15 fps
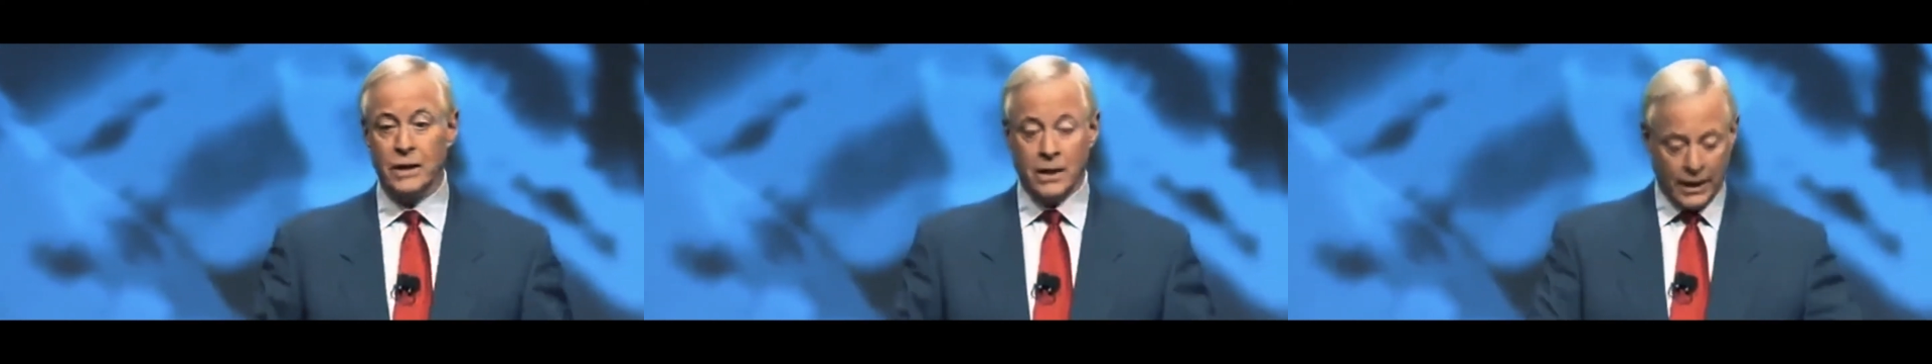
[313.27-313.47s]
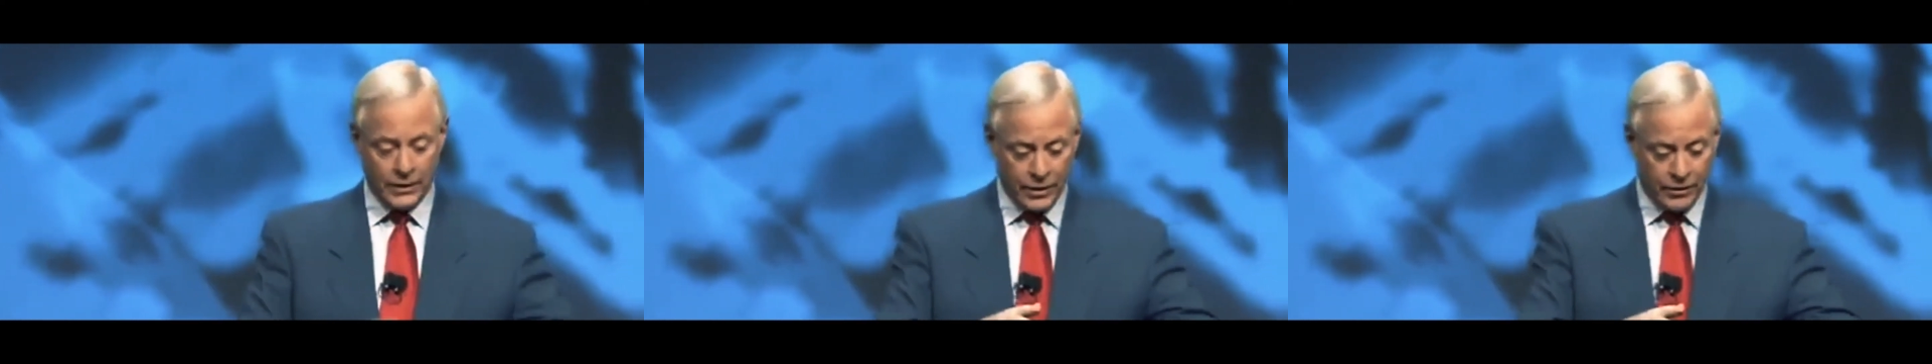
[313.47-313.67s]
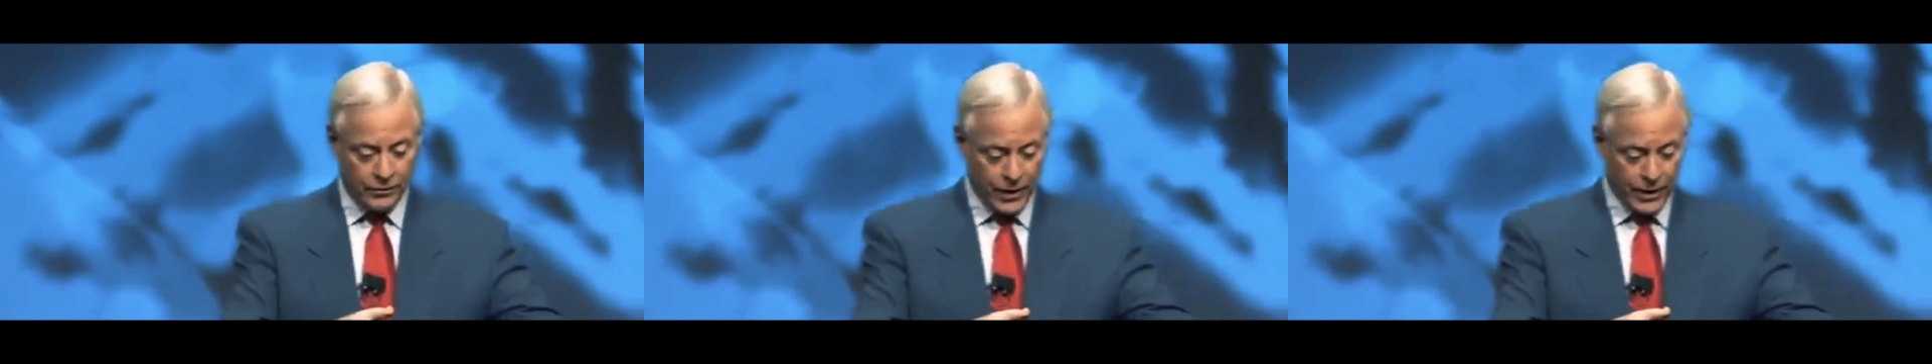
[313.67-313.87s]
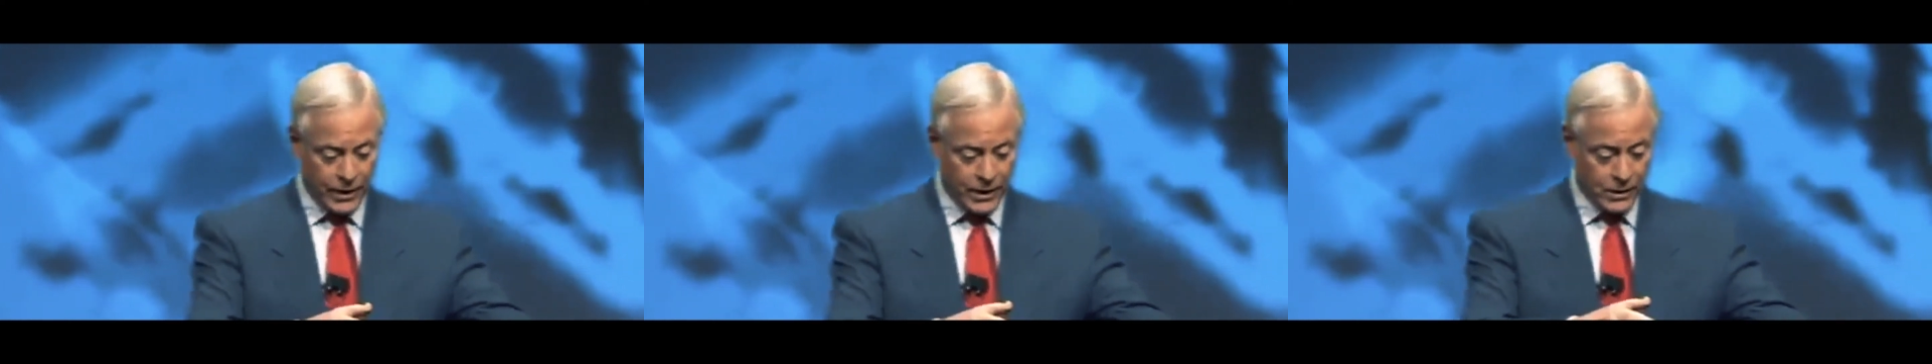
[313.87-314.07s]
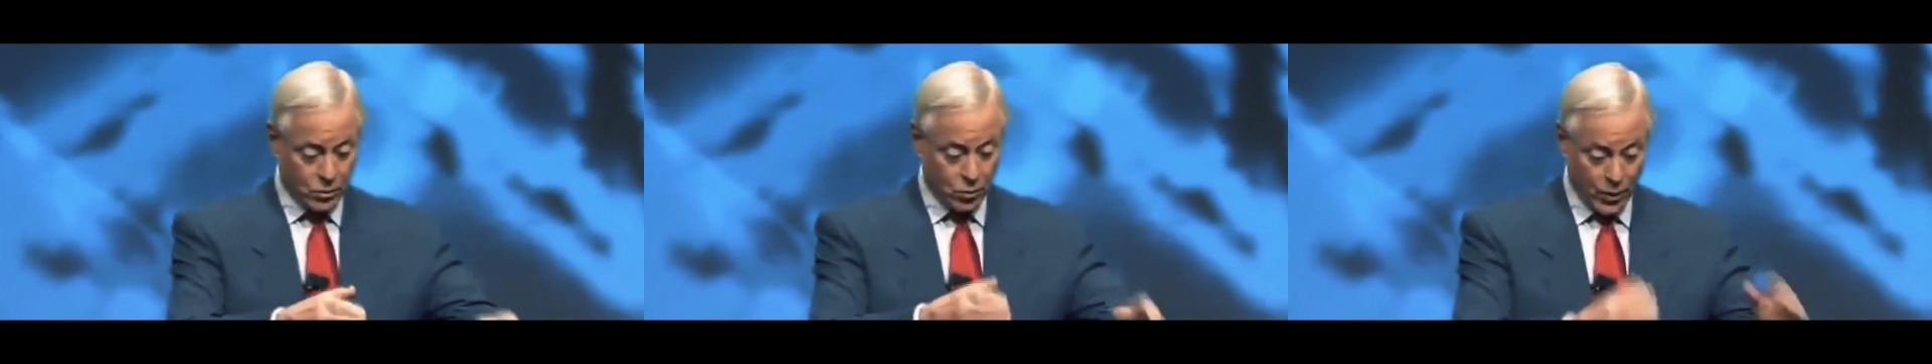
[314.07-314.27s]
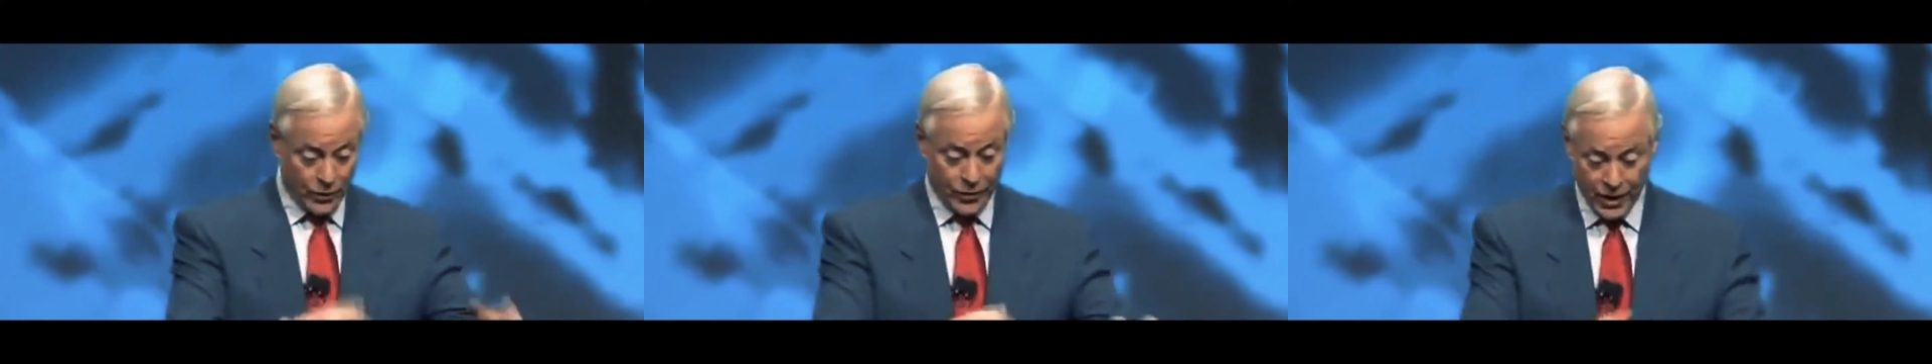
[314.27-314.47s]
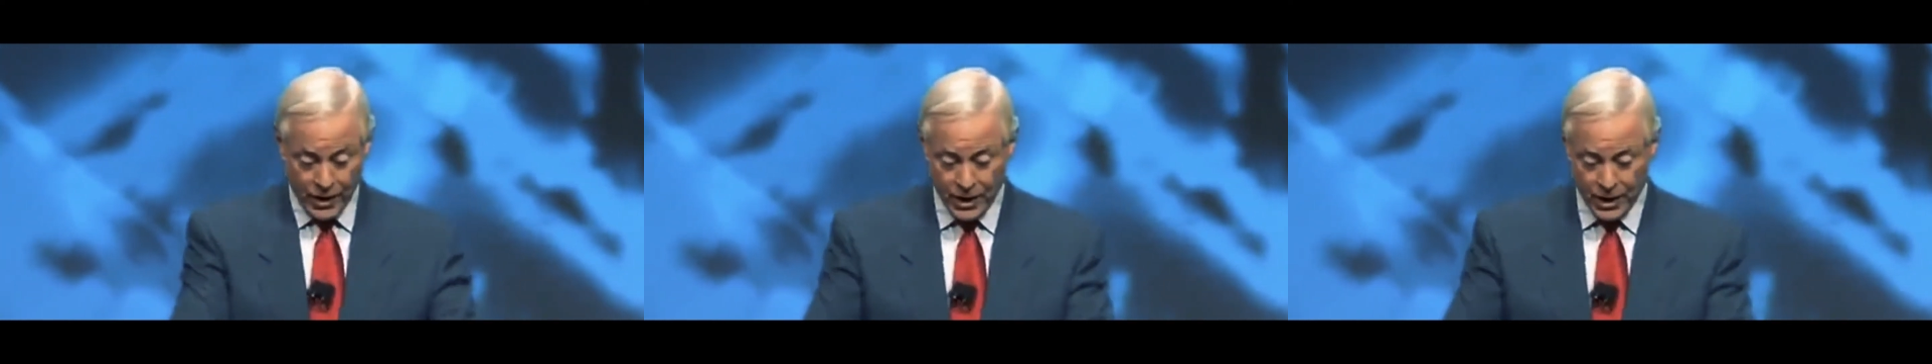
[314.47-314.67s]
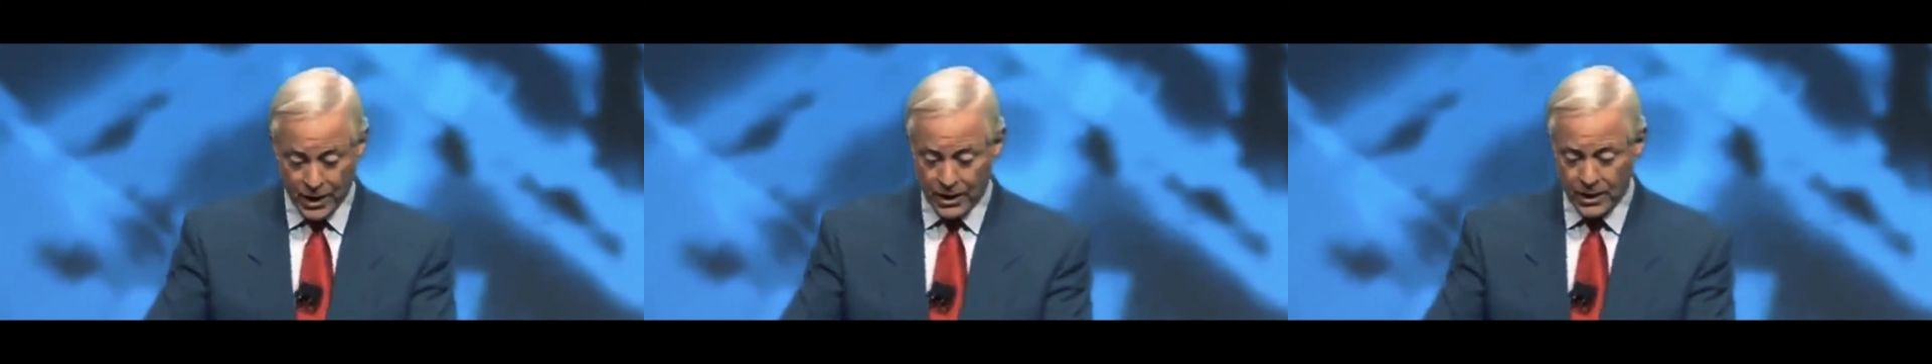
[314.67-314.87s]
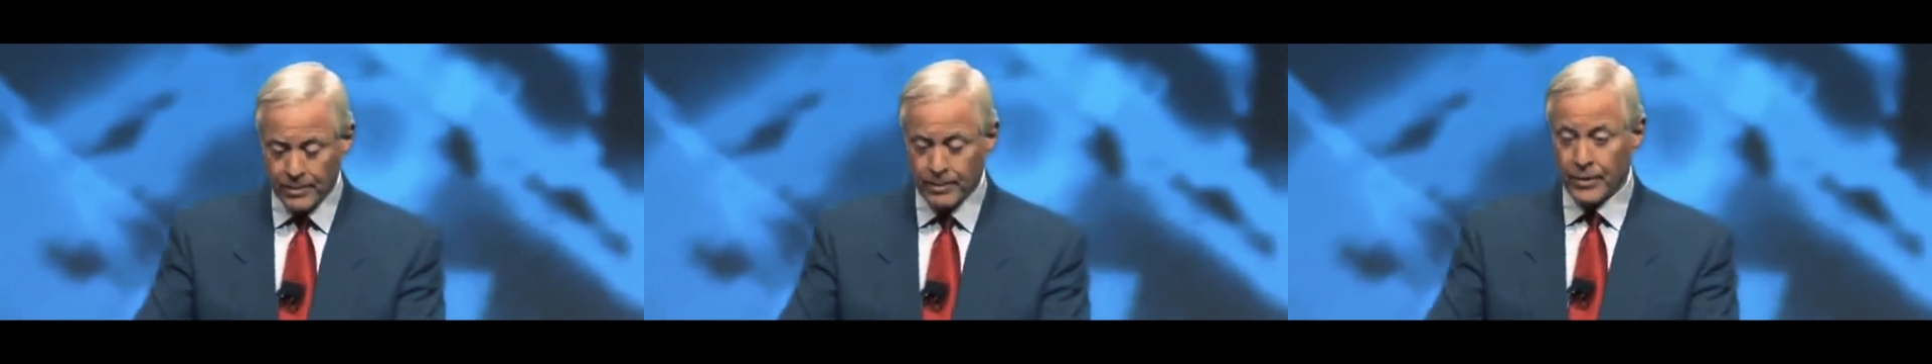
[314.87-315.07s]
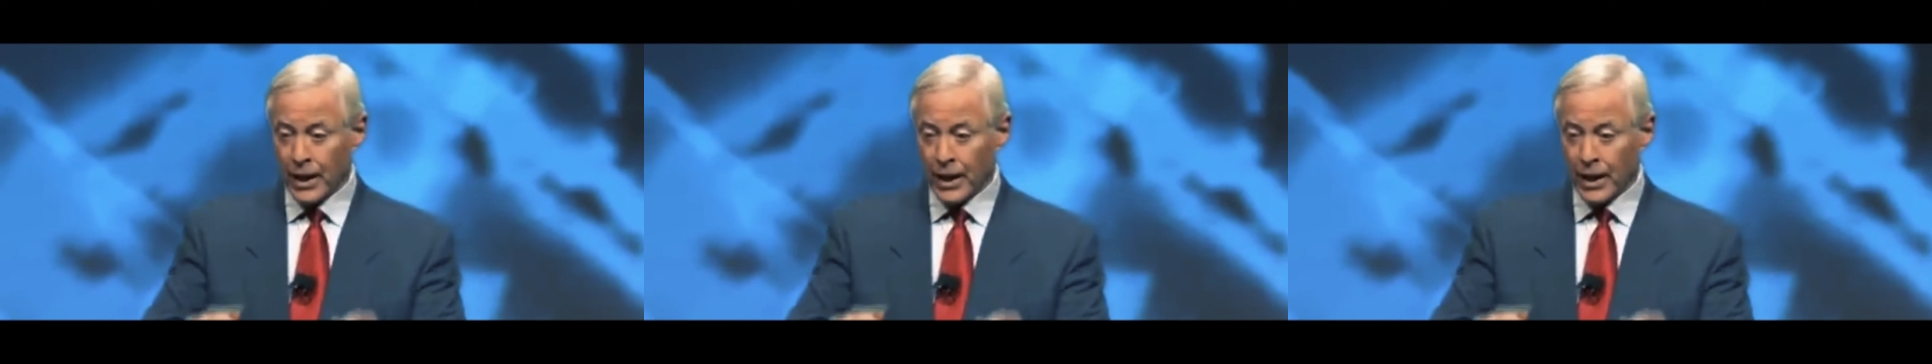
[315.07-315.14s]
and then find out what they did,